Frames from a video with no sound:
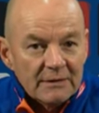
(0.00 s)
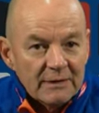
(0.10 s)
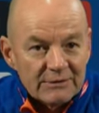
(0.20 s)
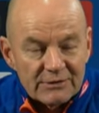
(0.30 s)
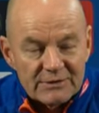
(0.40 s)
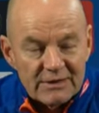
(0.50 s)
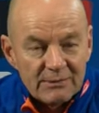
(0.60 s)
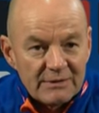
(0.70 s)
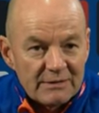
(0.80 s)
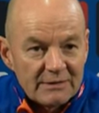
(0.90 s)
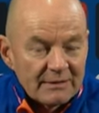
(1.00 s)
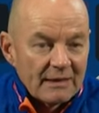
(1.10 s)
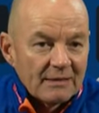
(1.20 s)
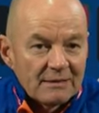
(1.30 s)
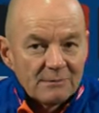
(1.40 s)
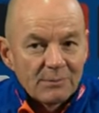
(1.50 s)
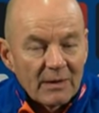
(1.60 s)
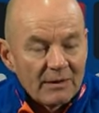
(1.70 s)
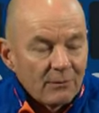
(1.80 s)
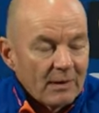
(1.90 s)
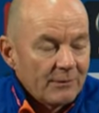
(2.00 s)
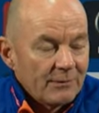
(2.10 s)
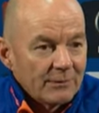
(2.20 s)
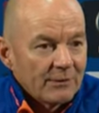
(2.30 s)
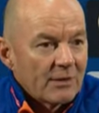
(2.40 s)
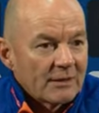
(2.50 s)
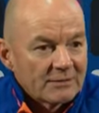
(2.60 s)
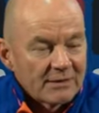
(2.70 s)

as I said, we didn't play the way we would have liked.